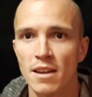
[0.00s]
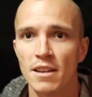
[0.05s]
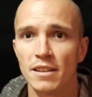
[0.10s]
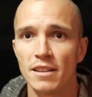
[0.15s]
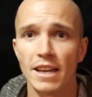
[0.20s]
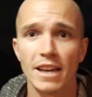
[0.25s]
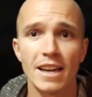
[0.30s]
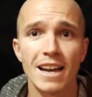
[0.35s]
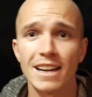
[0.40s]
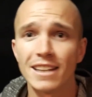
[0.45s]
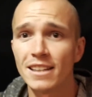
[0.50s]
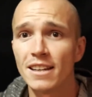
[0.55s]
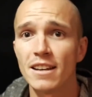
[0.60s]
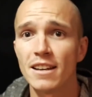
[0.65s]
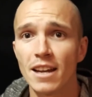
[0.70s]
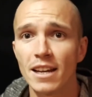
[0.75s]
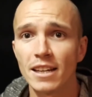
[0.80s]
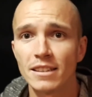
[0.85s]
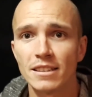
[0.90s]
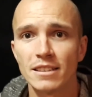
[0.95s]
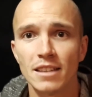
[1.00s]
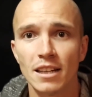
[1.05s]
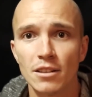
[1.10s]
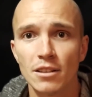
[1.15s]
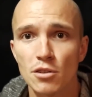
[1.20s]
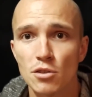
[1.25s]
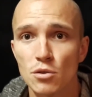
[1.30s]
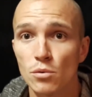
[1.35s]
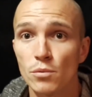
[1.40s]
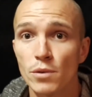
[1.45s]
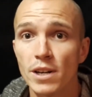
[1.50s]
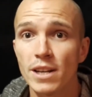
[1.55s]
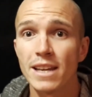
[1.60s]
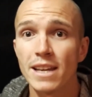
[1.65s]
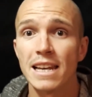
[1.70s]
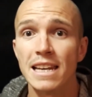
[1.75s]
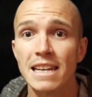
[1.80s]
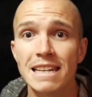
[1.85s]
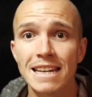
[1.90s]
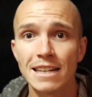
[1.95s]
They had in the 1900s already
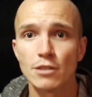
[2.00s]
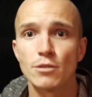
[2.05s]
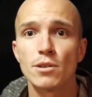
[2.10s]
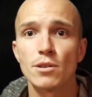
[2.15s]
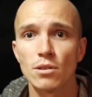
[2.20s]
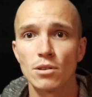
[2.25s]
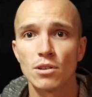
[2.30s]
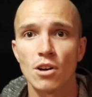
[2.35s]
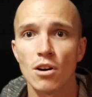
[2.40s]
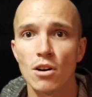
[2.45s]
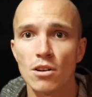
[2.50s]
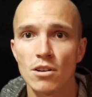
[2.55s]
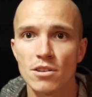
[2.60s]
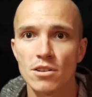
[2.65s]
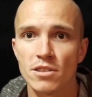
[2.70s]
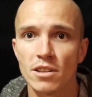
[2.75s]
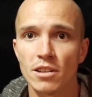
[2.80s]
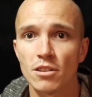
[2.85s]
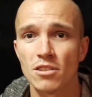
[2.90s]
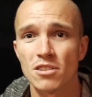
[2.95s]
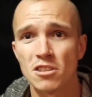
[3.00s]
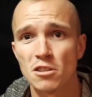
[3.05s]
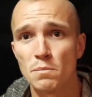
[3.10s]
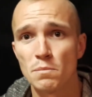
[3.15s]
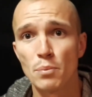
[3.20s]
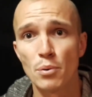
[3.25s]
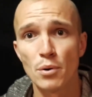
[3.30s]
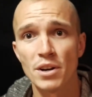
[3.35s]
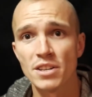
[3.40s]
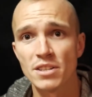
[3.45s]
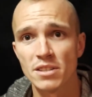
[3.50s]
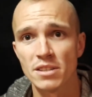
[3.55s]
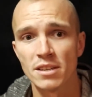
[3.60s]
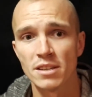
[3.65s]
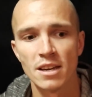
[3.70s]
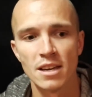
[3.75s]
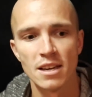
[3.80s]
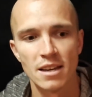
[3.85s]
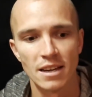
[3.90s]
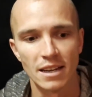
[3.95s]
electrical cars that got suppressed
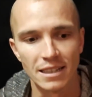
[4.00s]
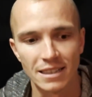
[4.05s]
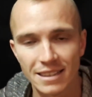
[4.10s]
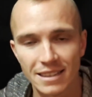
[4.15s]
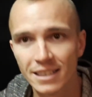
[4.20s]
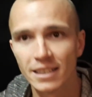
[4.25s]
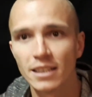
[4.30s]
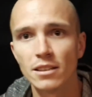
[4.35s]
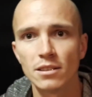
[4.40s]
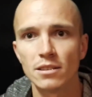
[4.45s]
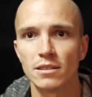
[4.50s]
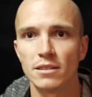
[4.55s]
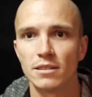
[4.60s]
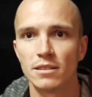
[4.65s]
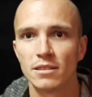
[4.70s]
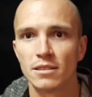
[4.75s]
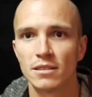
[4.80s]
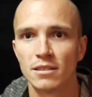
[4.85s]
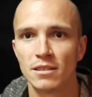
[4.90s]
and killed